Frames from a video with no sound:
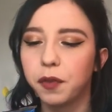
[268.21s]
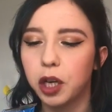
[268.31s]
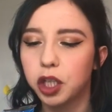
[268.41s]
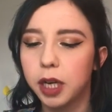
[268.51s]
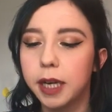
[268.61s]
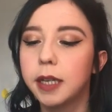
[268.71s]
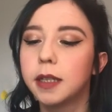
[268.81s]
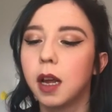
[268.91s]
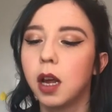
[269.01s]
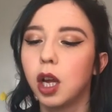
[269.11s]

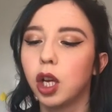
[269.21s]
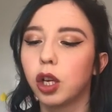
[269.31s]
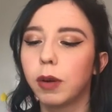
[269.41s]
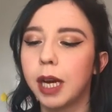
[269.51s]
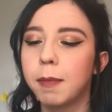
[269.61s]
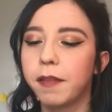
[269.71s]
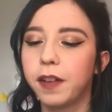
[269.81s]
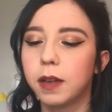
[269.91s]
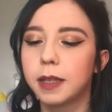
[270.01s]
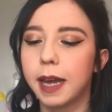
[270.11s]
Freshley's cream
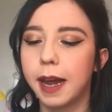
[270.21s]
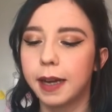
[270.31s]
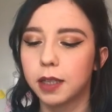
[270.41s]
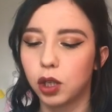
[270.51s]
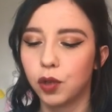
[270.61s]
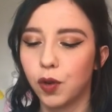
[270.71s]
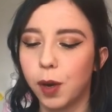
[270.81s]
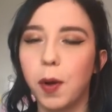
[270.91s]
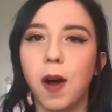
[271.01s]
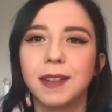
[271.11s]
filled cakes
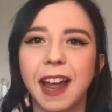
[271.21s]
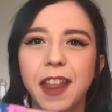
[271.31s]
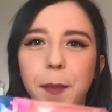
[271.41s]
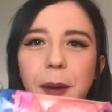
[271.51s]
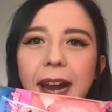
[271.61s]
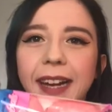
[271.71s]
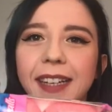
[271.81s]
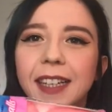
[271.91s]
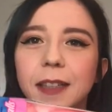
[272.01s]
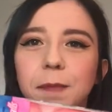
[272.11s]
snowballs, and they're
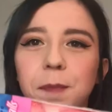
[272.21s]
pink.